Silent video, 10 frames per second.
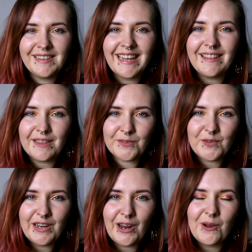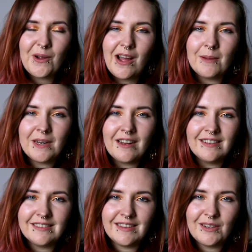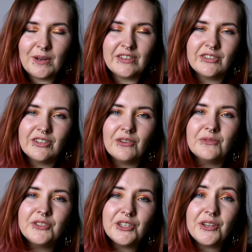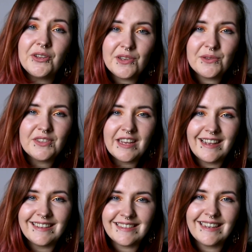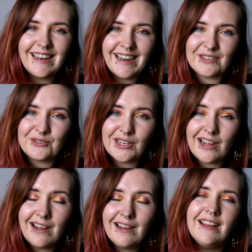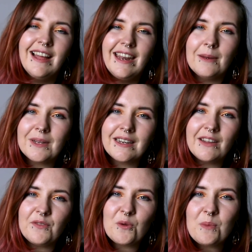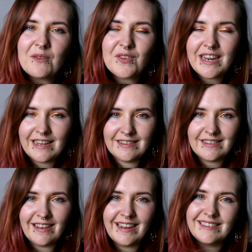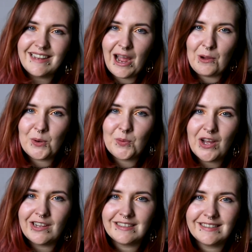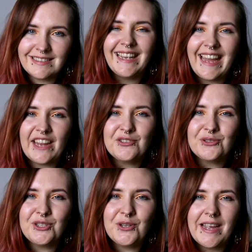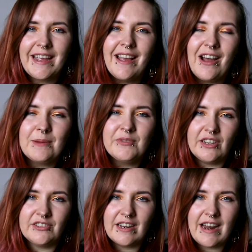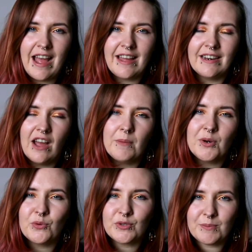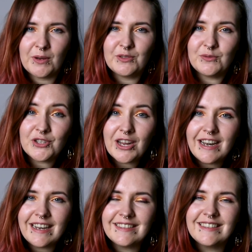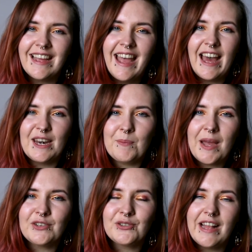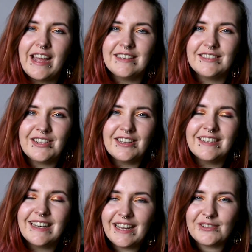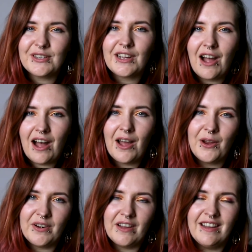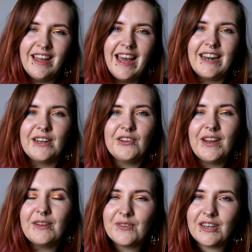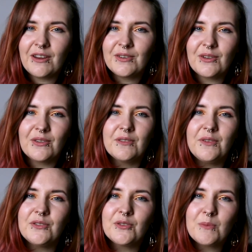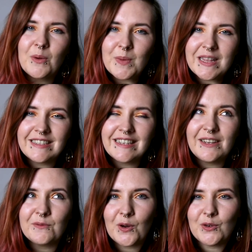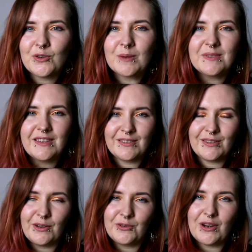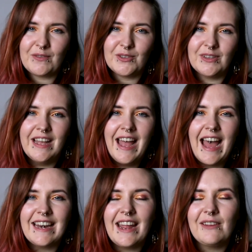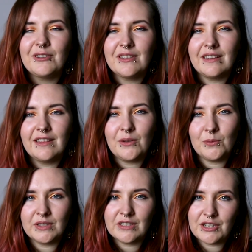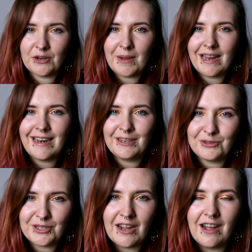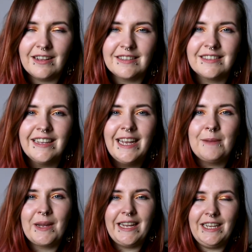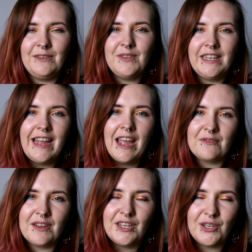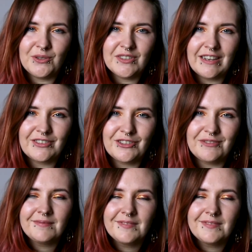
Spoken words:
In this video, I'm going to answer the question of, do you use gears in an electric car? And I'm going to give you a bit of an insight into how it works. In case you're new here, I'm Jess Shanahan. I'm an automotive journalist and a petrolhead turned electric car owner, and I create videos on the future of mobility, road trips, slow travel, and everything that you want to know about electric cars in my EV FAQ section.